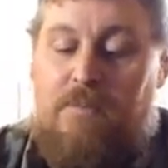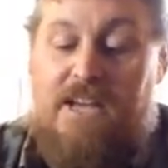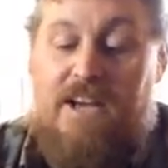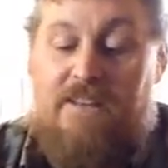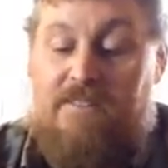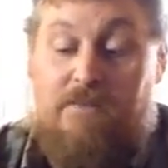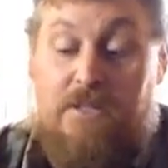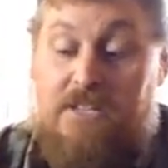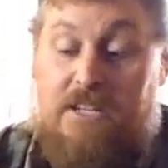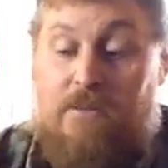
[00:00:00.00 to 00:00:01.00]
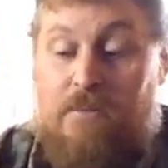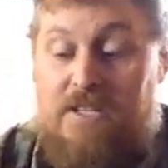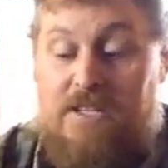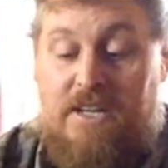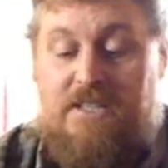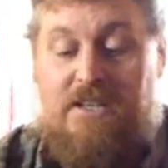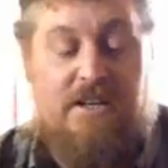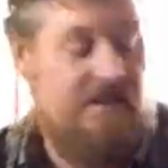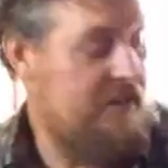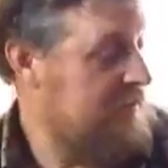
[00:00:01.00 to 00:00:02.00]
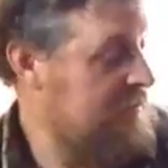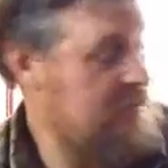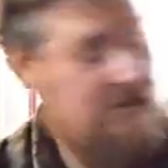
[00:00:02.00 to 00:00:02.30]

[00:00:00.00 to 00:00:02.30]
But that, once again, weighs next to nothing.